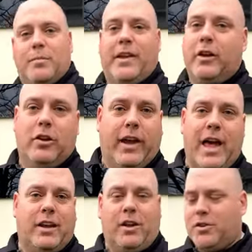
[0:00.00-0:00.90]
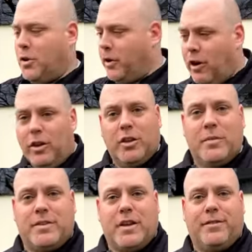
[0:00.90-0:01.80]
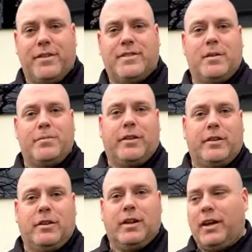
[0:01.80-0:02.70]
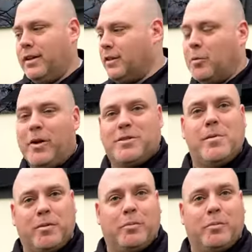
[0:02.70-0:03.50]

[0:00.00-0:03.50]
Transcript: take a look at it, I'll show you all of them and stuff. It seems a little, uh, little much maybe to